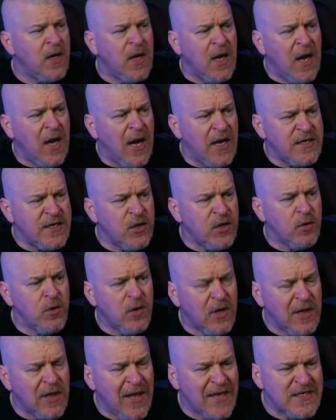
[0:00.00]
uh, Terra
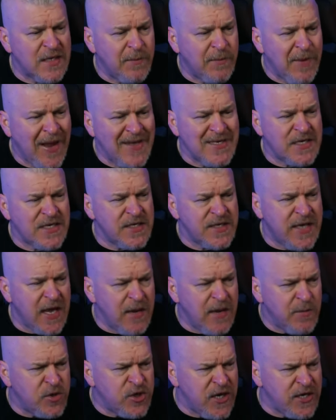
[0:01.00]
Luna Classic passes
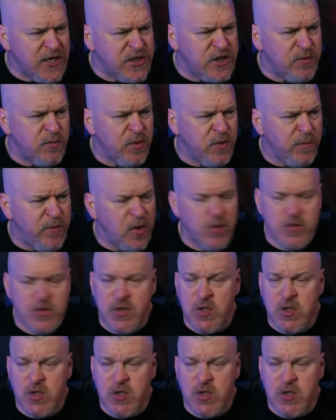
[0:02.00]
game changing proposal